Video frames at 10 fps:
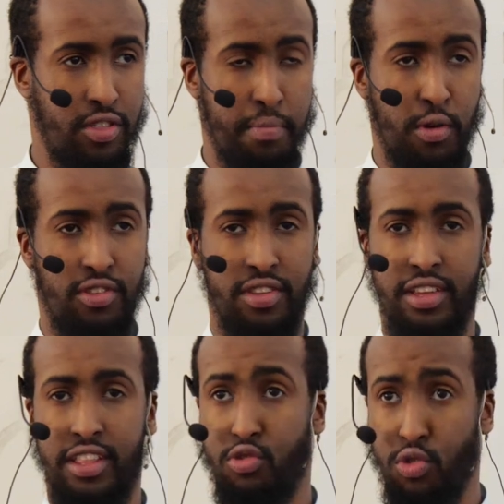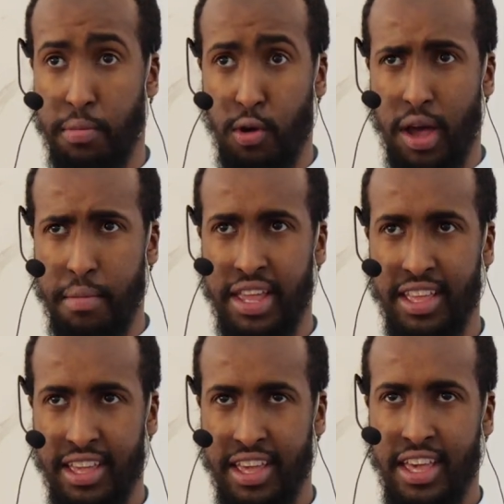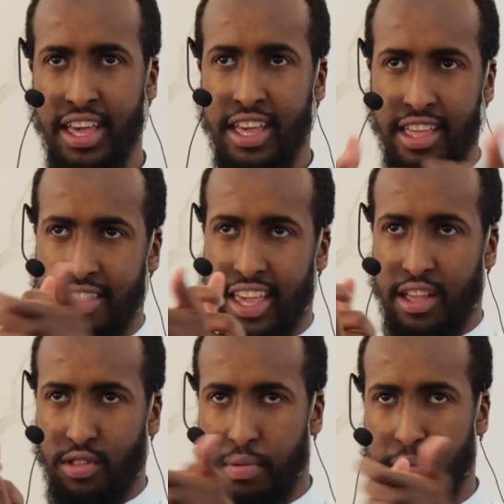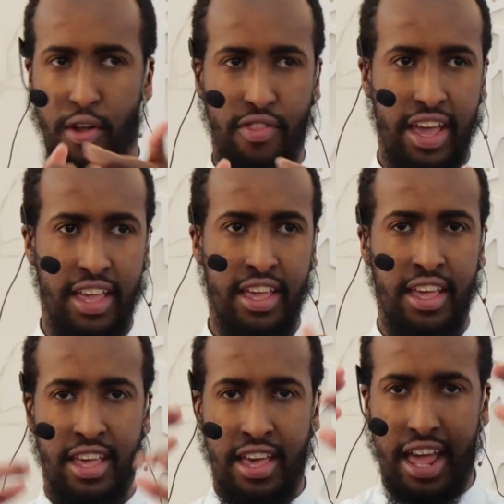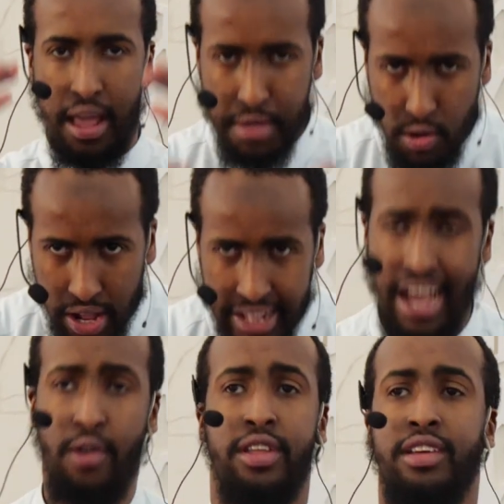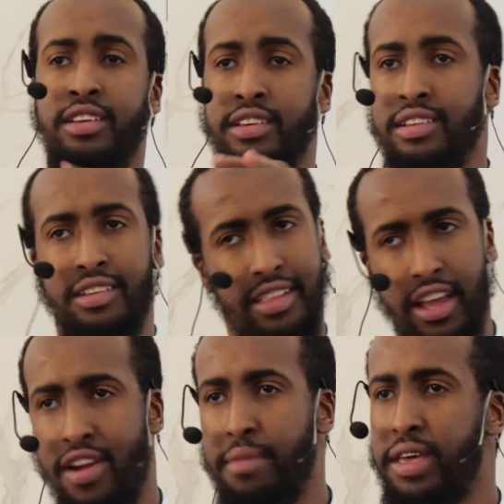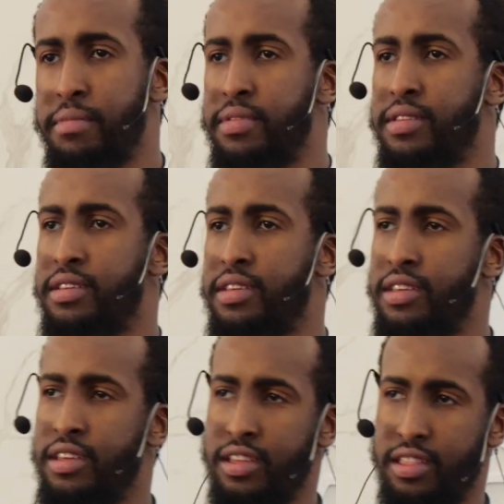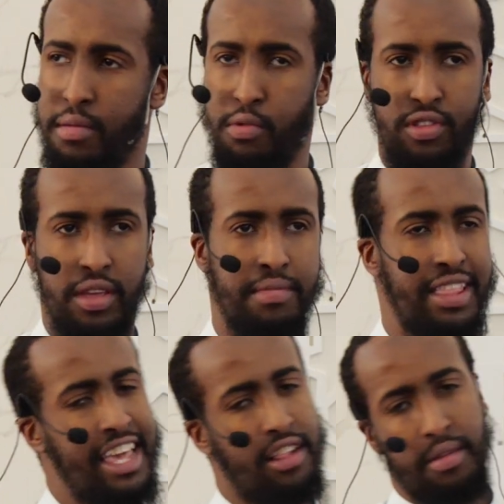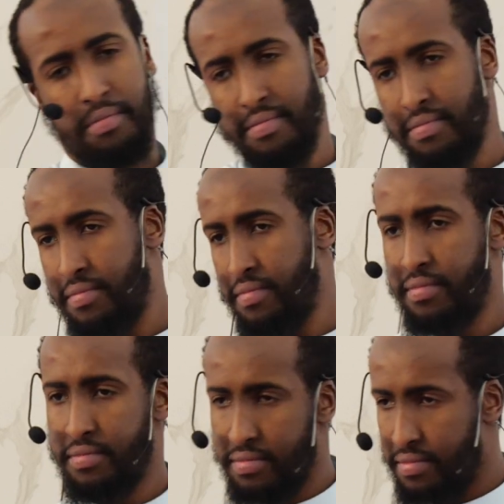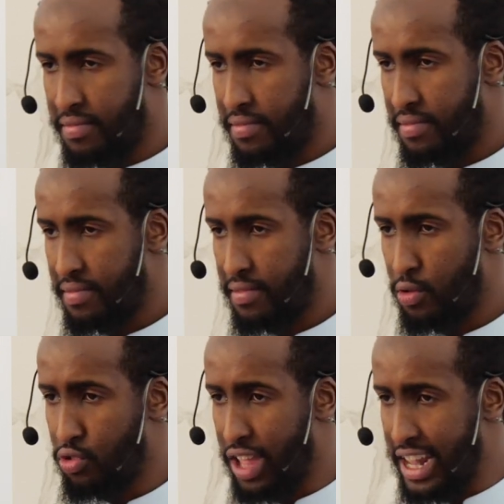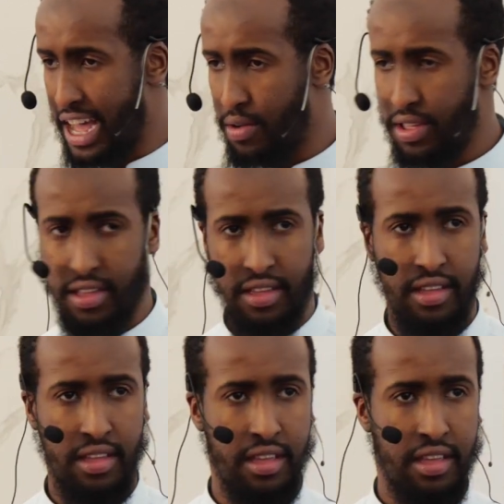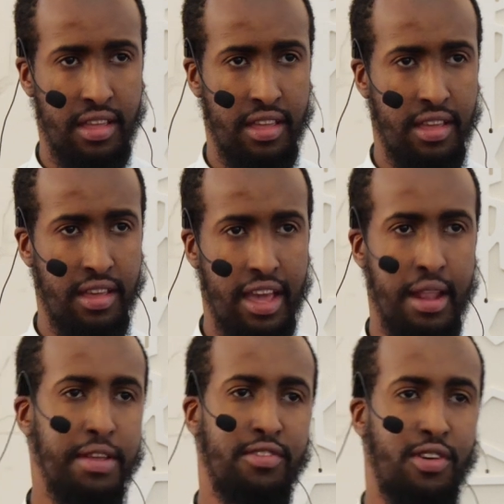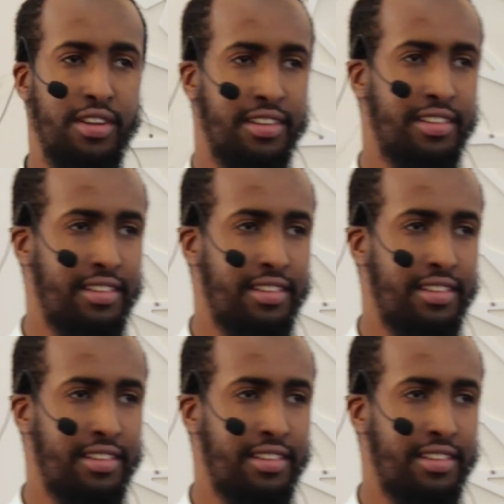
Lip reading: on the boat. They saw the boat coming. They killed the people on there. Al-Amin went down. They grabbed him. They brought him and they killed him. Who's dead now? Al-Amin's gone.